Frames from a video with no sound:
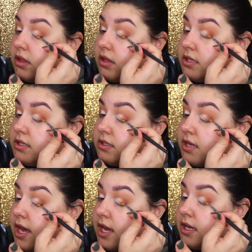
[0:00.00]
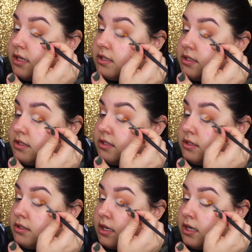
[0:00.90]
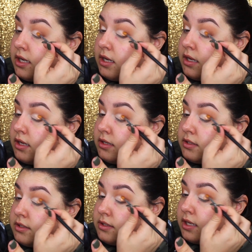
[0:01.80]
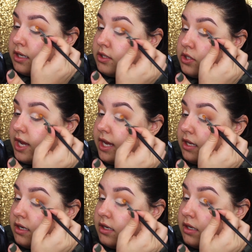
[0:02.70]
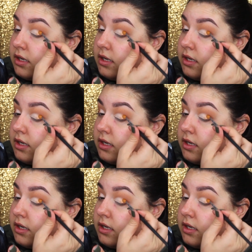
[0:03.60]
this is a stunning, stunning shade.